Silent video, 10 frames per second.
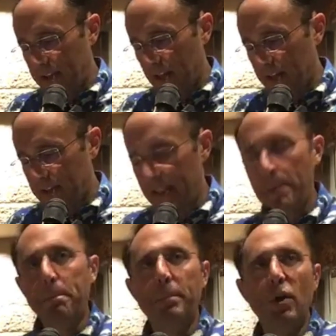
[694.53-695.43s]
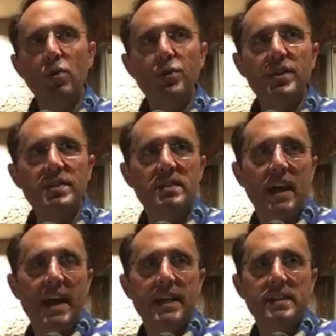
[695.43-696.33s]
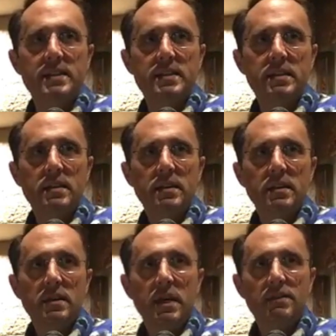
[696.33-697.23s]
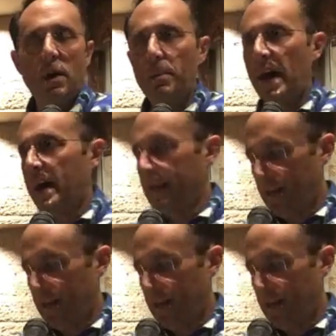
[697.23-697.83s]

us that both sides of our body